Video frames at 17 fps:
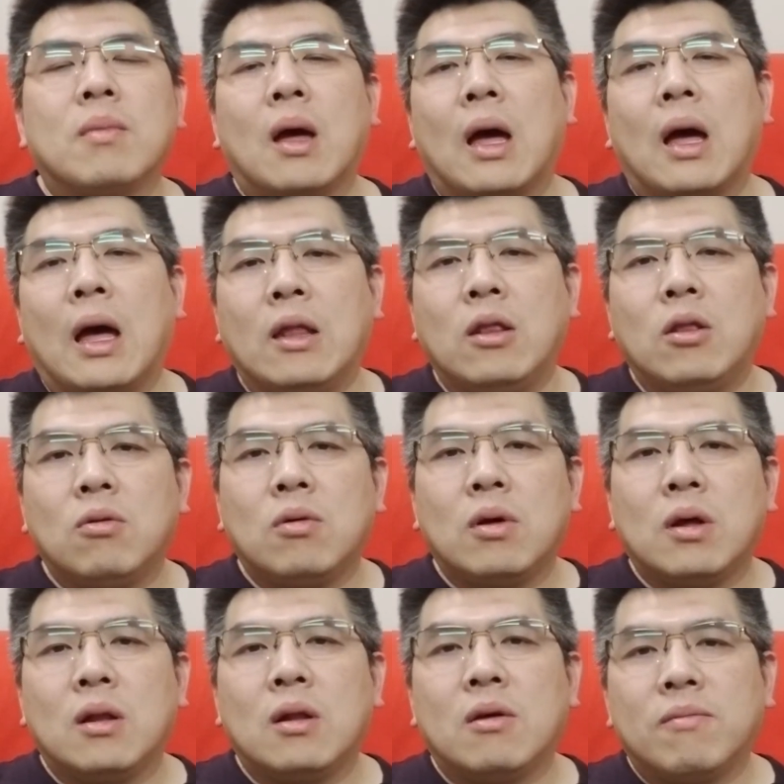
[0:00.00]
I know a
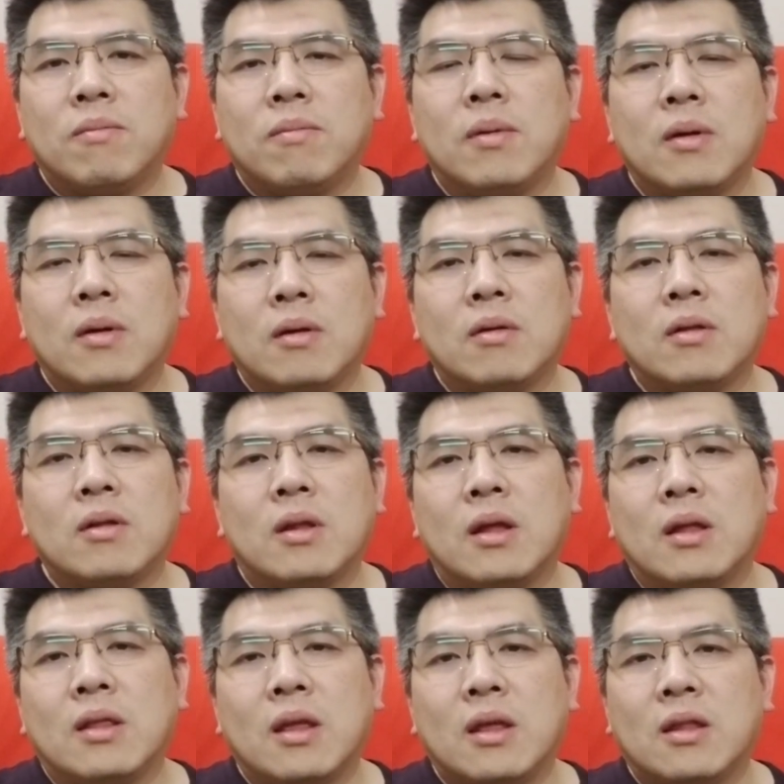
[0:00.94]
lot of parents,
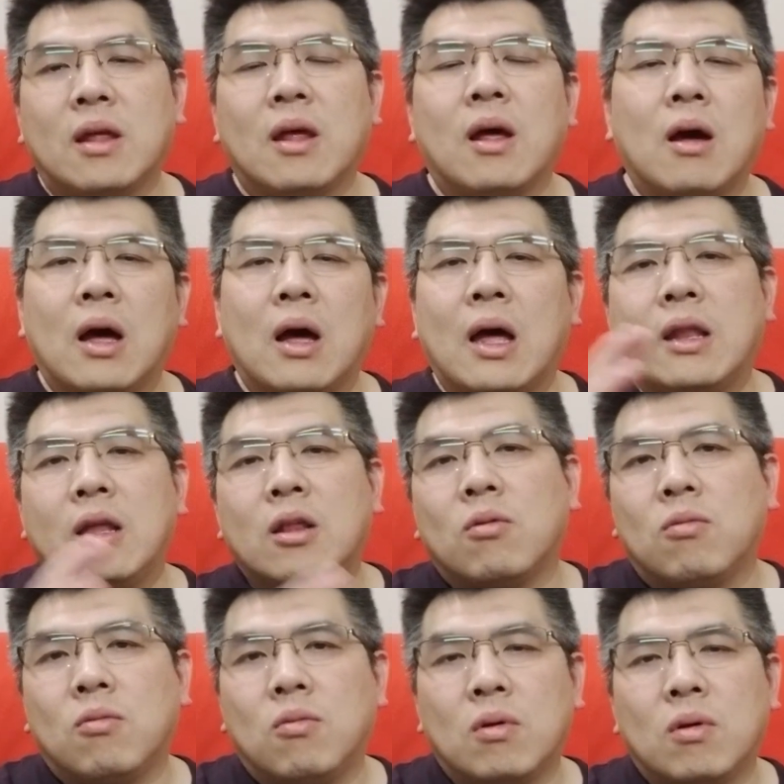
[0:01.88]
like they say, oh, I need to
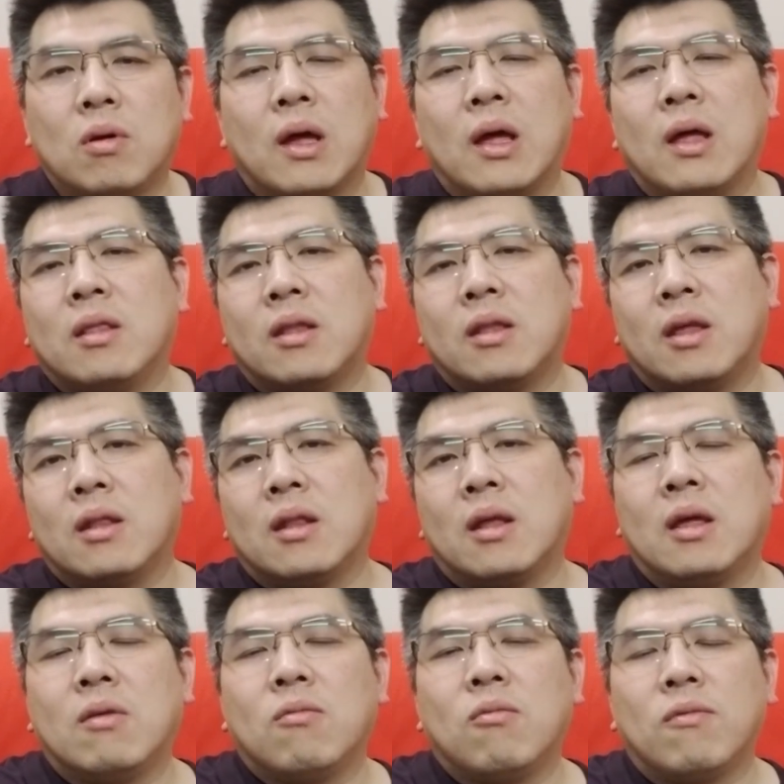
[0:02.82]
work, and then
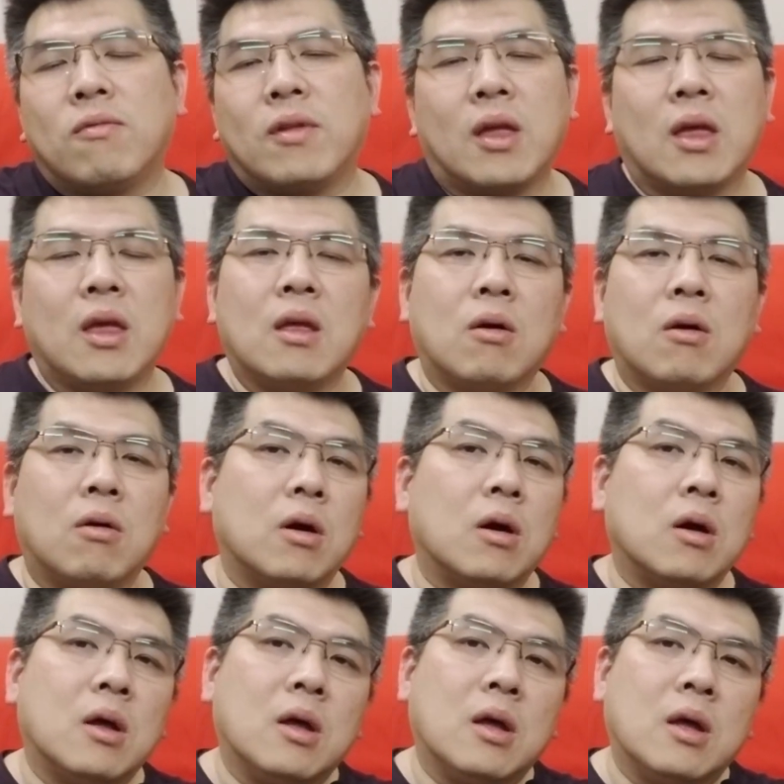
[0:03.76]
like with the kid, or
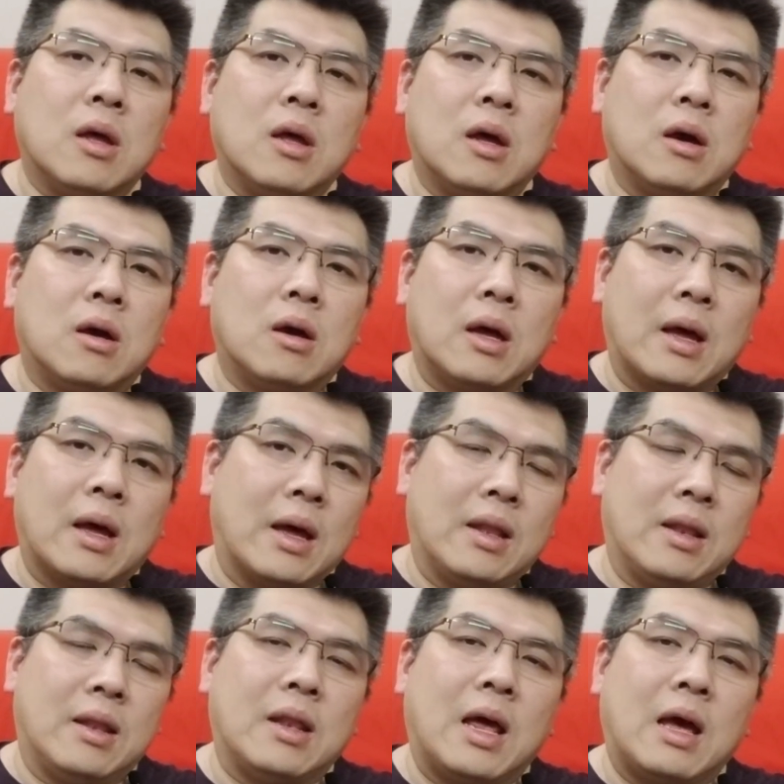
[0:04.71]

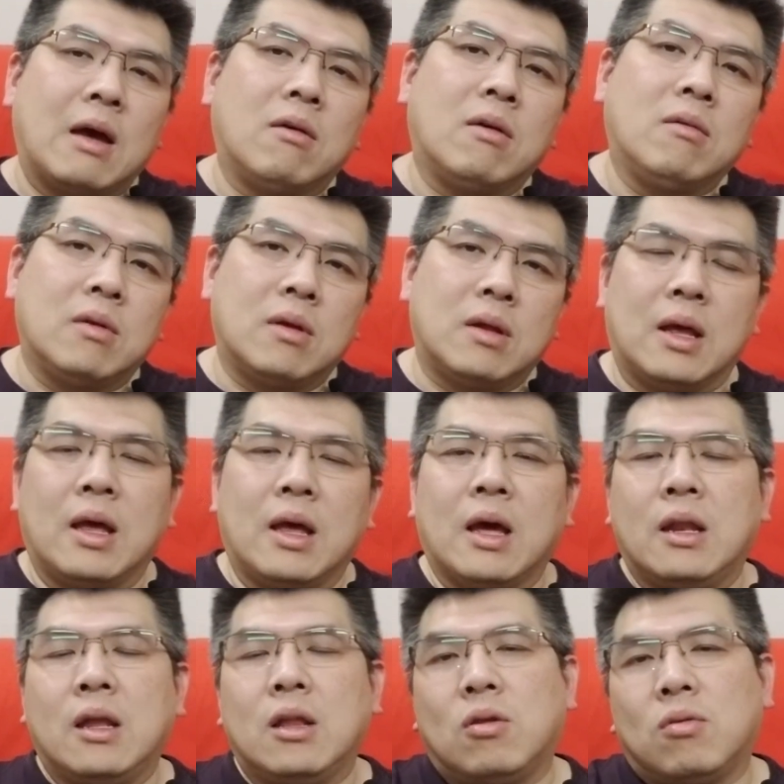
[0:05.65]
now like I
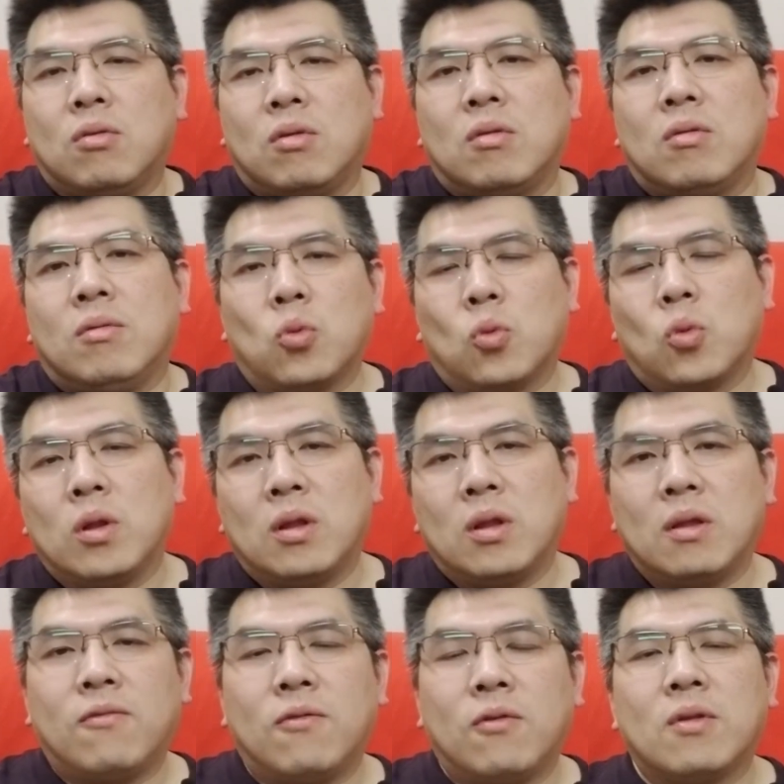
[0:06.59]
need to
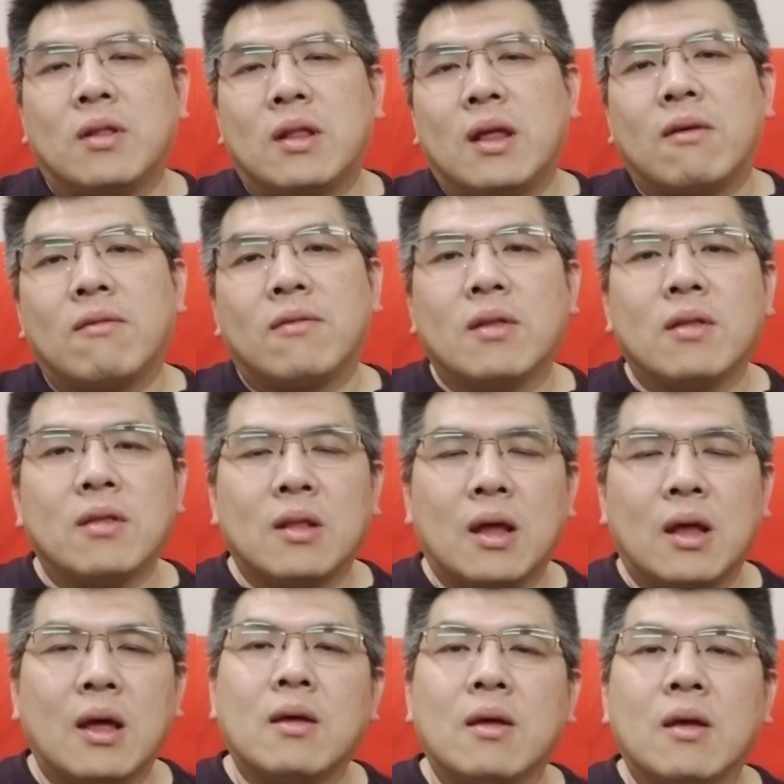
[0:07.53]
24/7
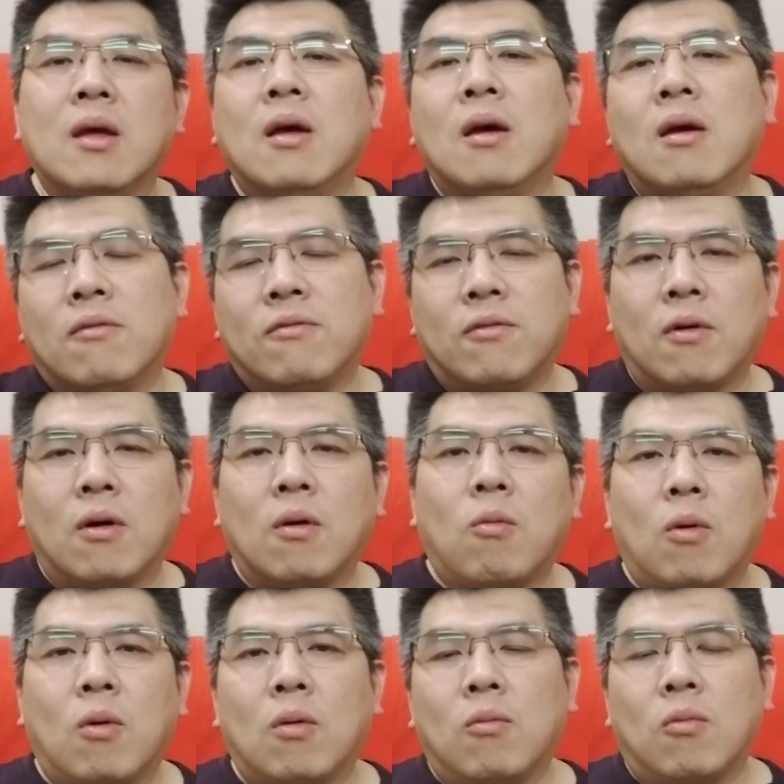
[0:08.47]
like
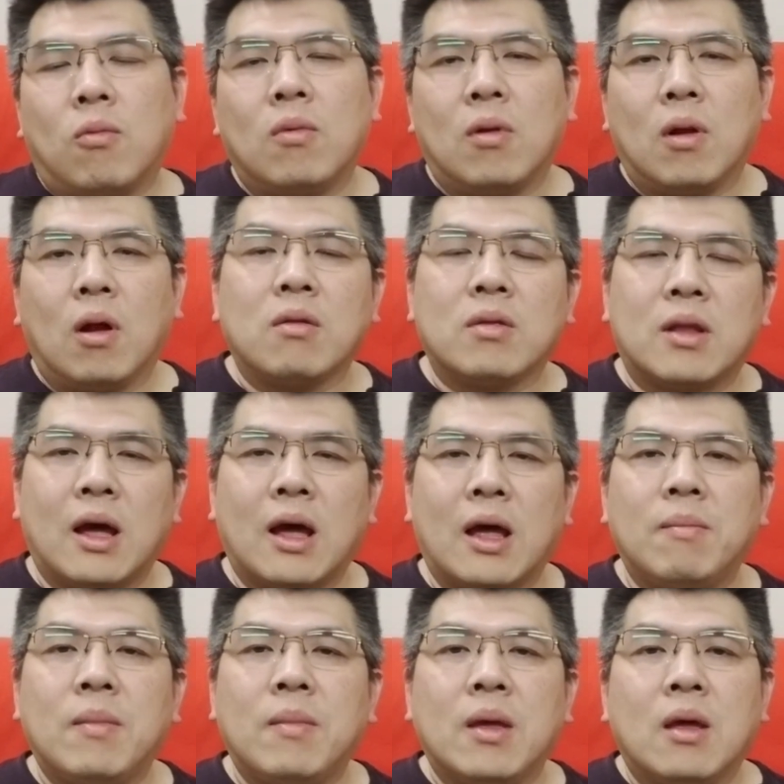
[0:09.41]
for a long
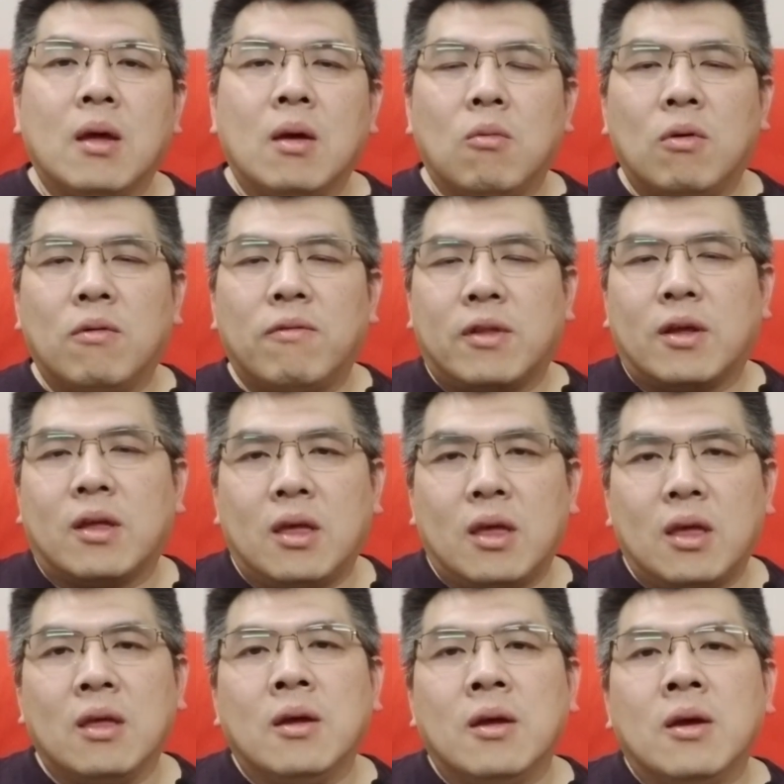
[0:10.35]
time with the
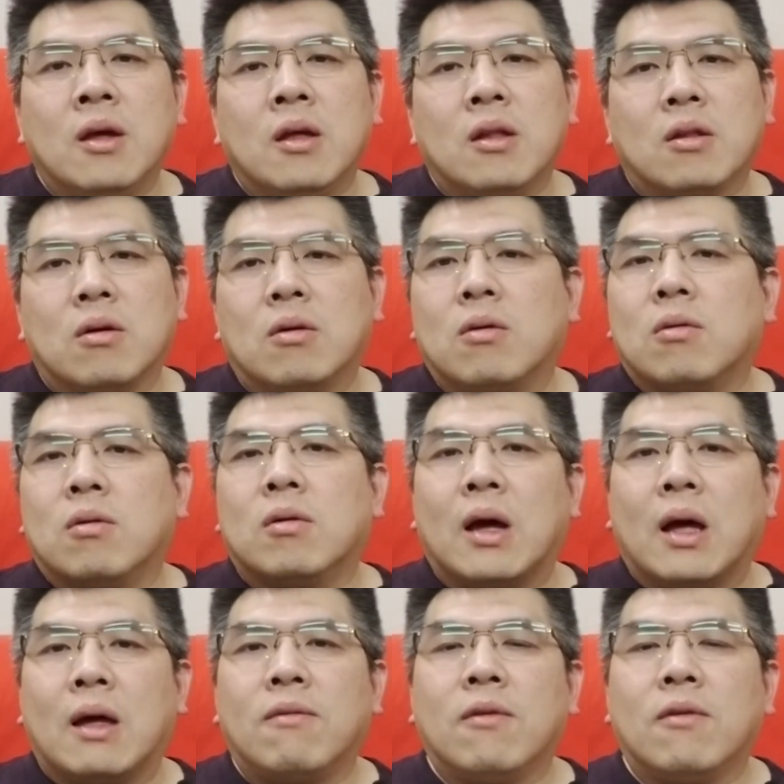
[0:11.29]
kid, so
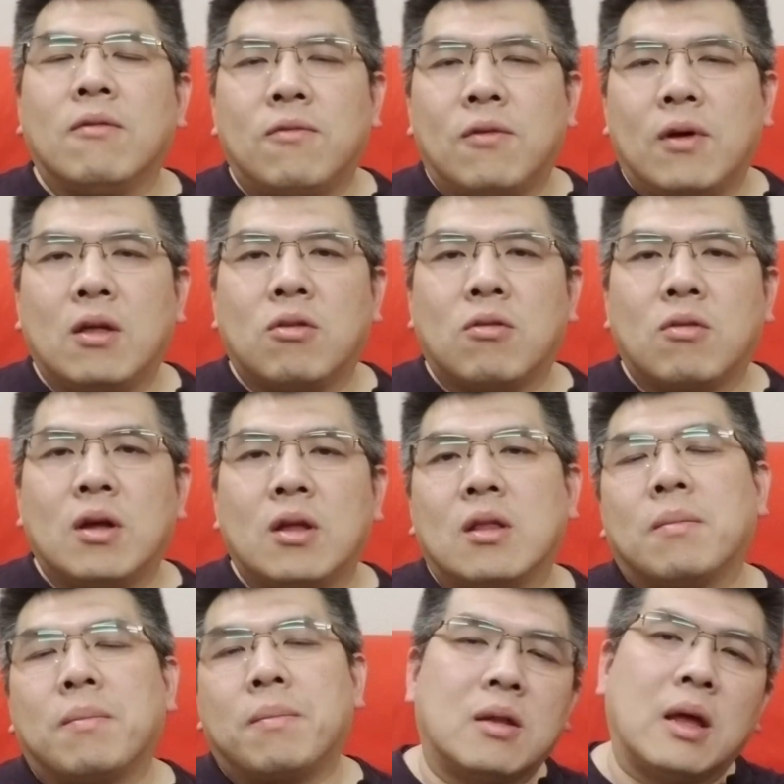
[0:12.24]
I feel
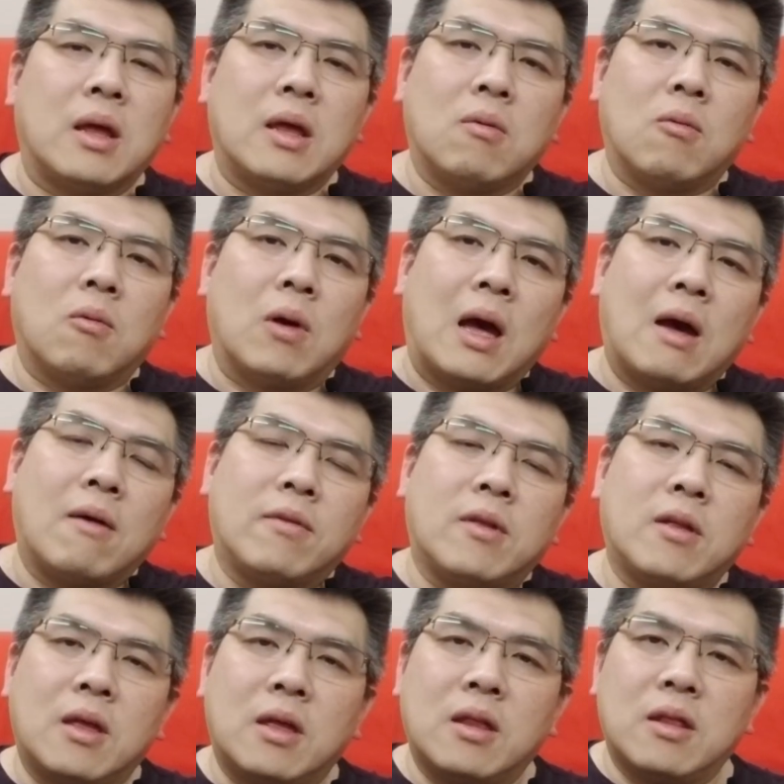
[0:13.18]
frustrated. Say
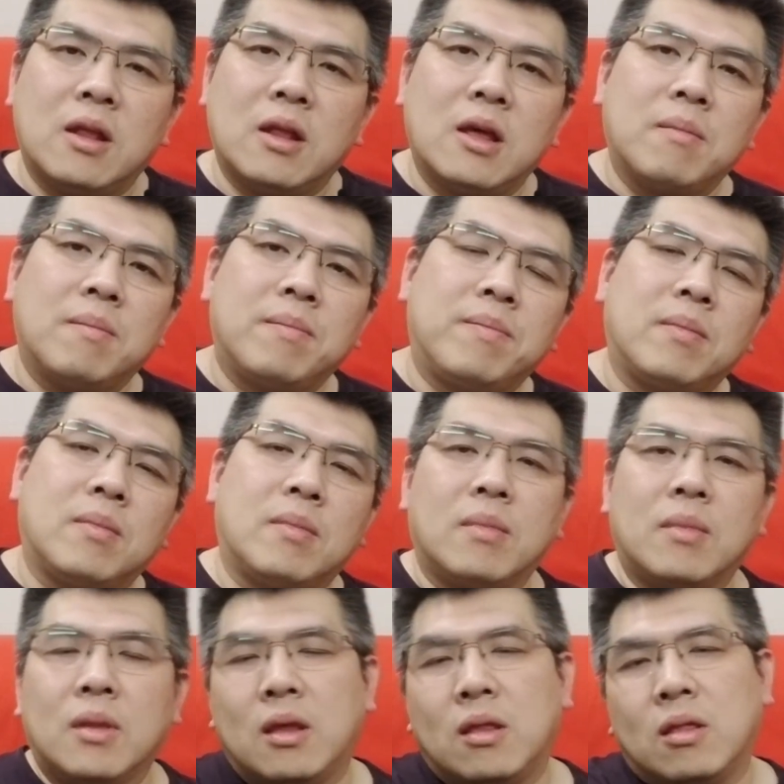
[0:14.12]
after they sleep
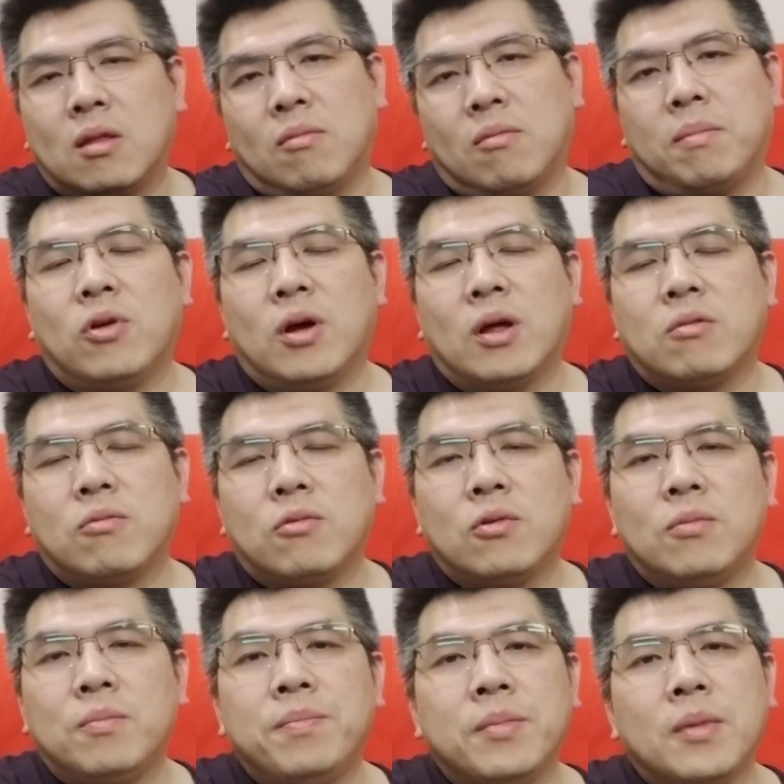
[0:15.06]
in the restroom,